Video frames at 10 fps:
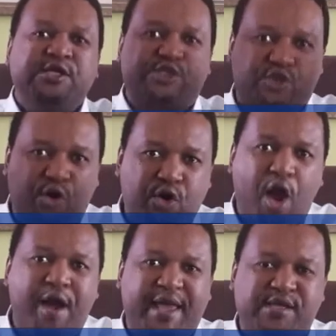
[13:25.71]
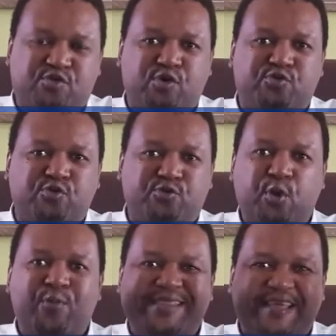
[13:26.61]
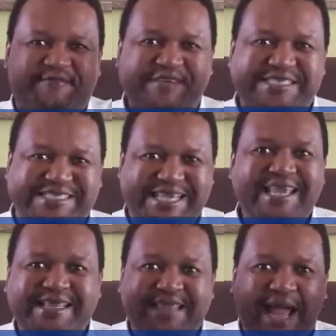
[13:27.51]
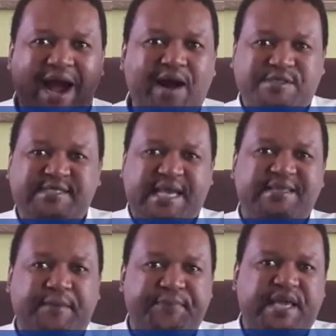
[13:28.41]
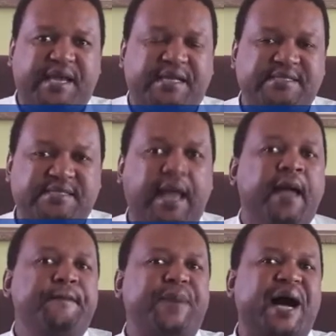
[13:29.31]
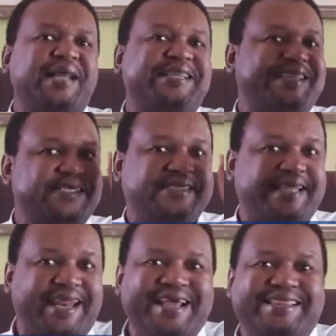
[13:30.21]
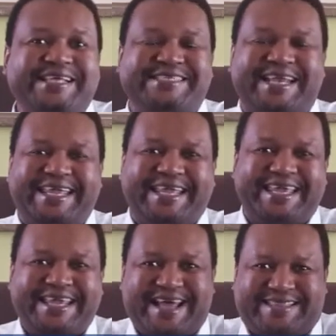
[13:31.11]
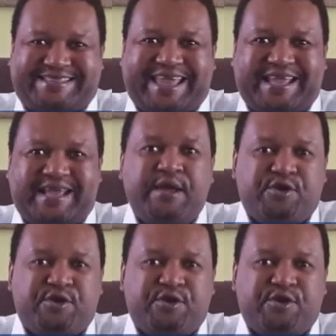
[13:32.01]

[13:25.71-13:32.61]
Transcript: Strong has got to do with the physique, the outside appearance, but the strength is an inner thing.